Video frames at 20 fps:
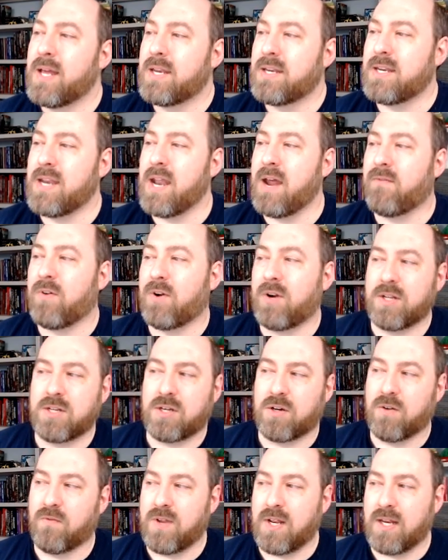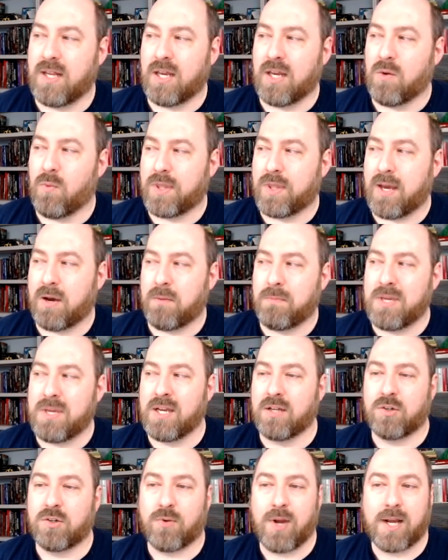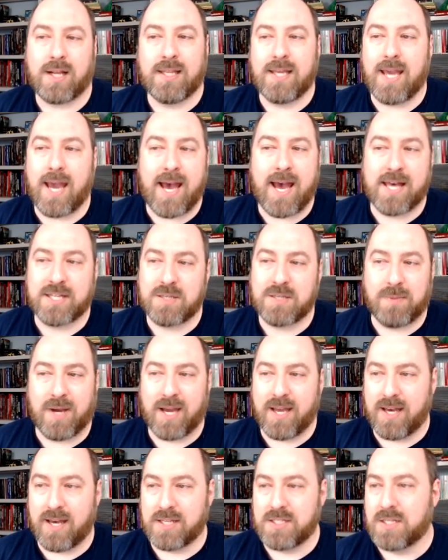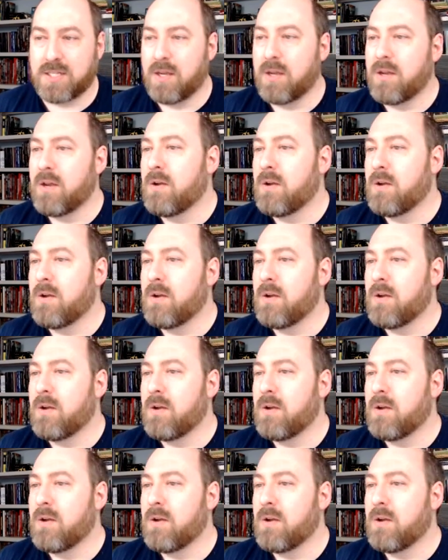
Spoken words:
never intervening without being directly asked by us.